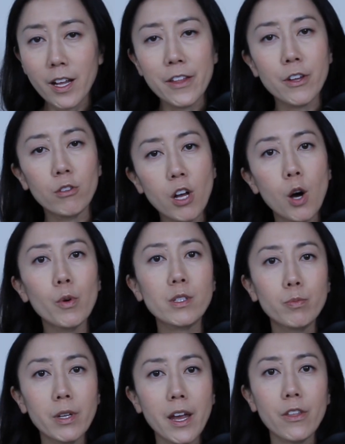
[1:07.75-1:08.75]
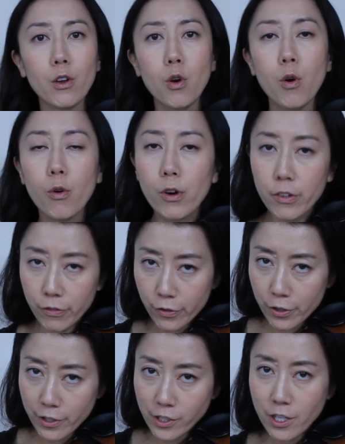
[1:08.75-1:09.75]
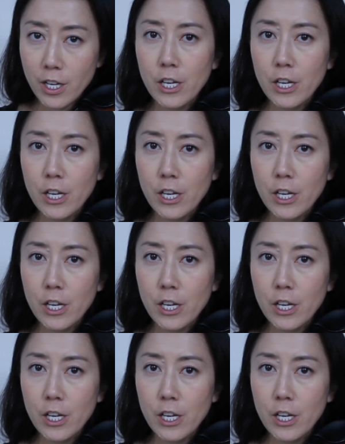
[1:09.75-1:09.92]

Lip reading: and they'll always play the chord first.